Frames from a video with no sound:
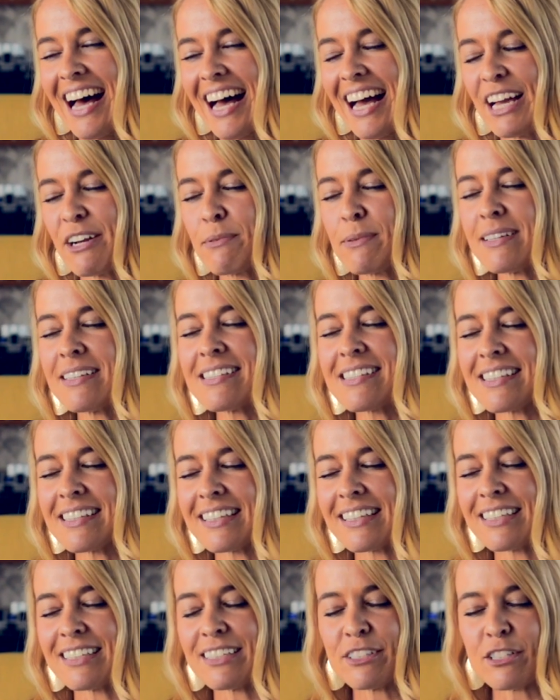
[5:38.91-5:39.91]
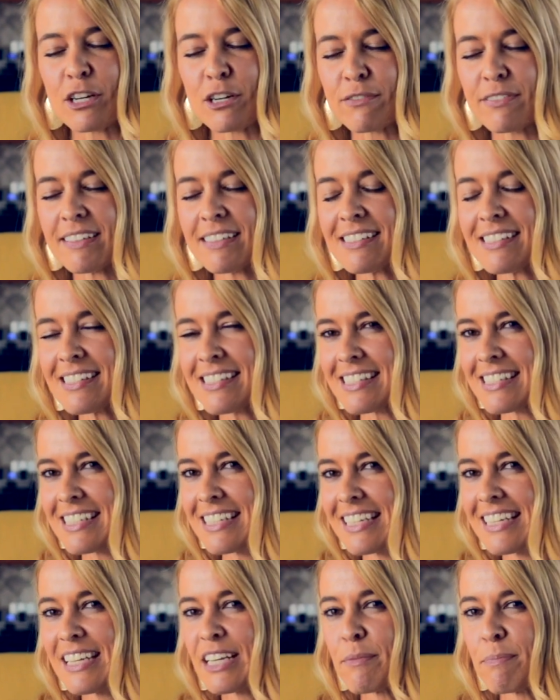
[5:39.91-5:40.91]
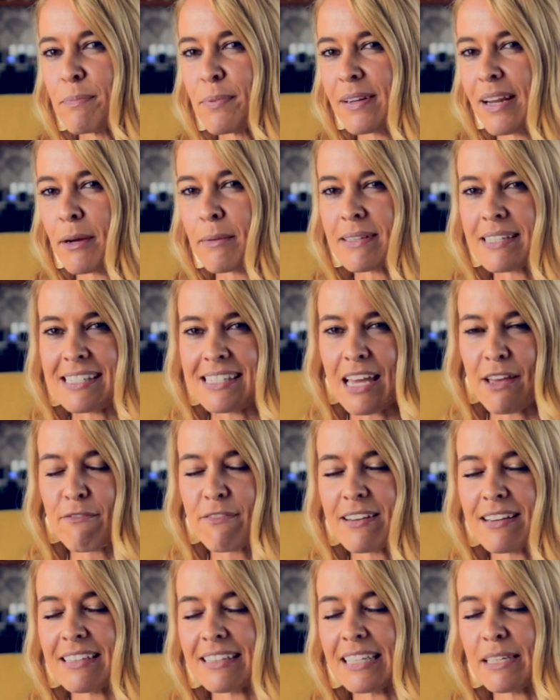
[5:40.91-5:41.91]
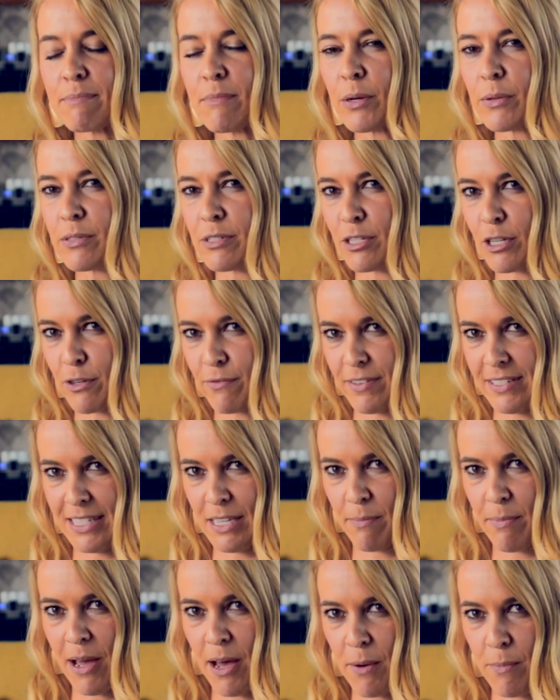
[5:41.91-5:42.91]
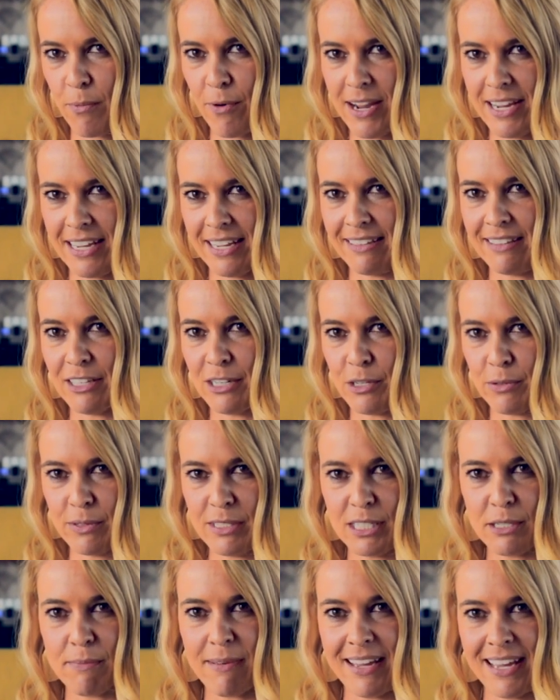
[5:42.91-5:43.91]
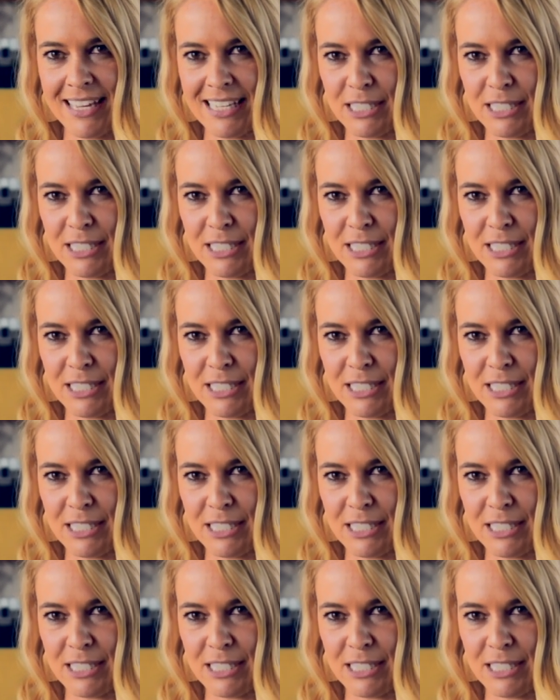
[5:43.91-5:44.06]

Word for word: I was a little nervous, but I was definitely most nervous about breaking the news to my